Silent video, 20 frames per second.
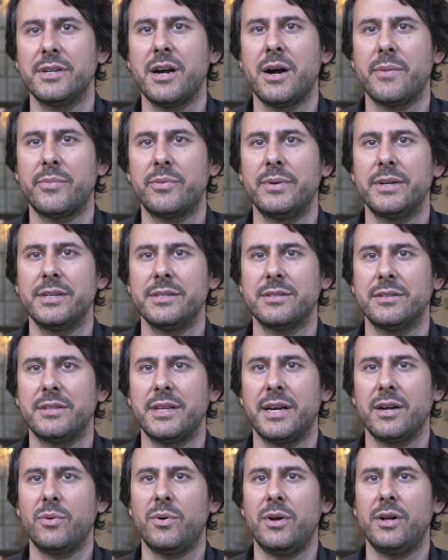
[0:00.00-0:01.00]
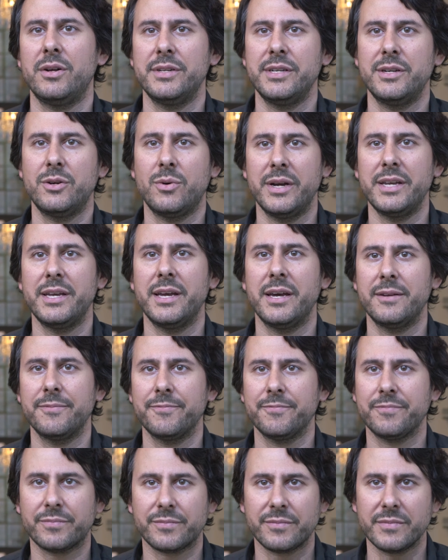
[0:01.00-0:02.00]
to compromise on that quality quite yet.
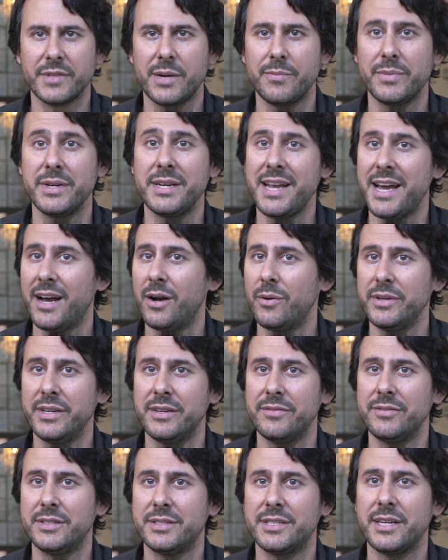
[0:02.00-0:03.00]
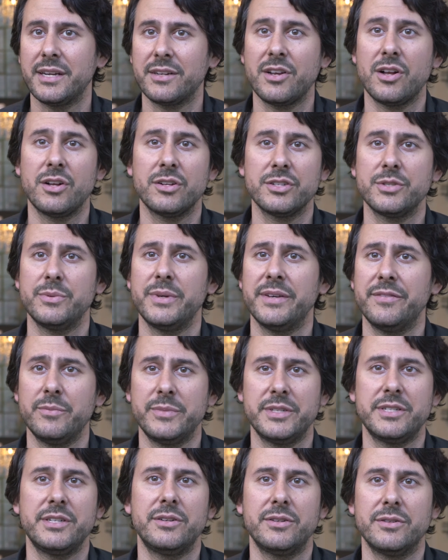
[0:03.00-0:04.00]
But now we have the technology, we have the
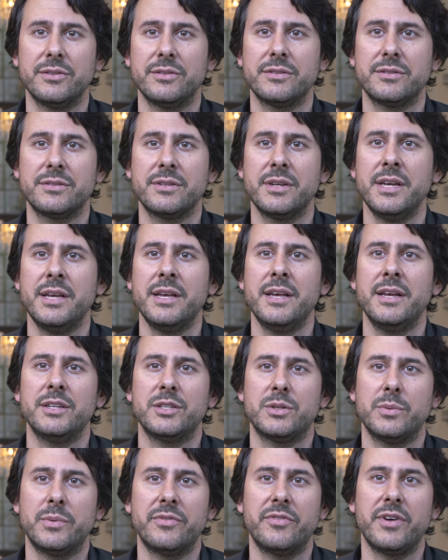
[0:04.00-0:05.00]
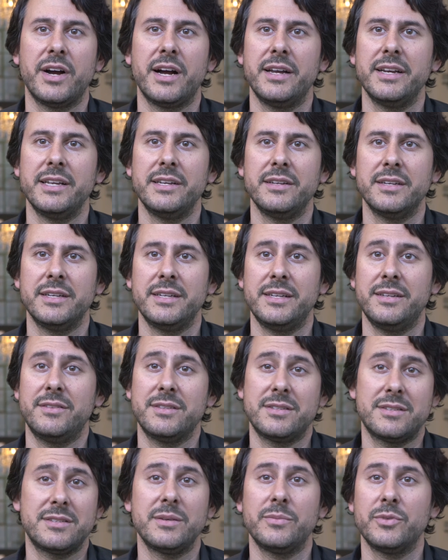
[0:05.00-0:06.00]
materials to provide either
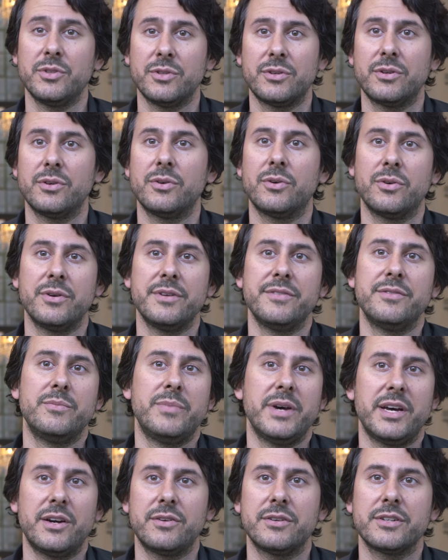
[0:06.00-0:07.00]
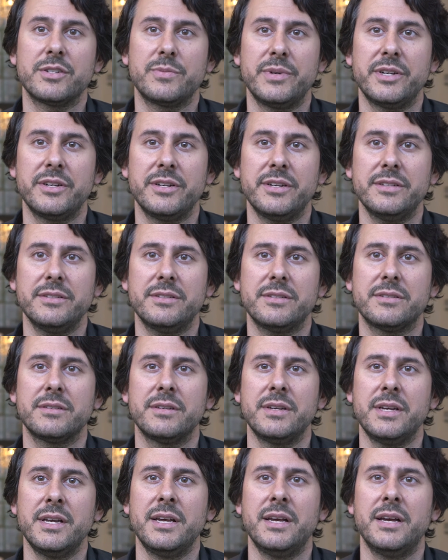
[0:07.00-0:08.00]
similar or even better experience.
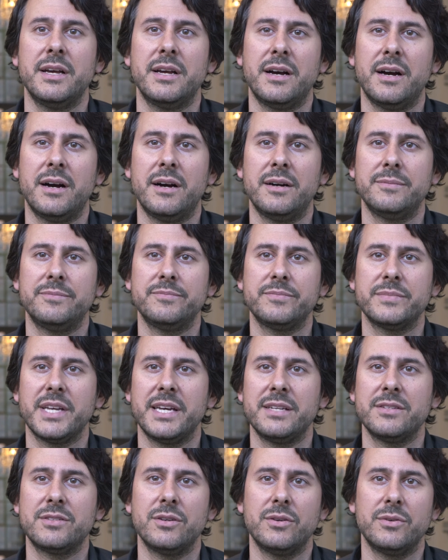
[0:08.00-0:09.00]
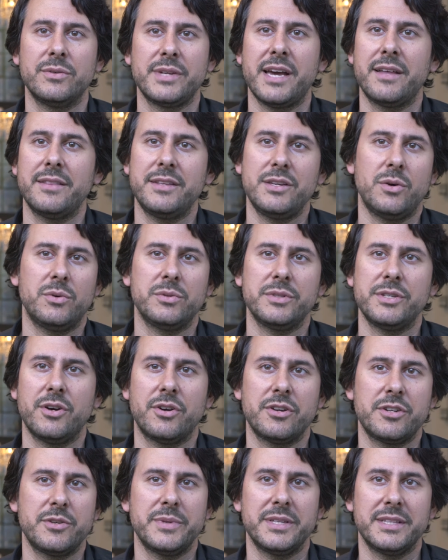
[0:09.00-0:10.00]
Um, and so, yeah, the only
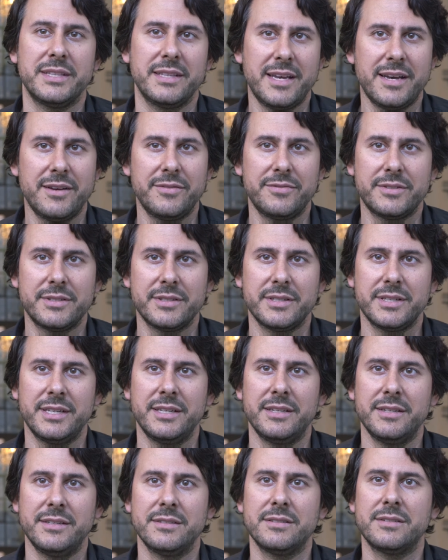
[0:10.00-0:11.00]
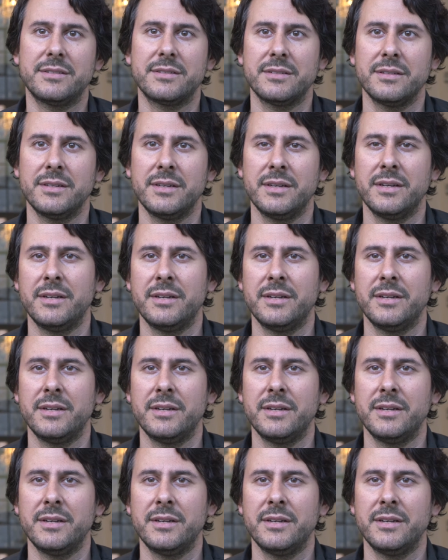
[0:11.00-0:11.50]
argument left is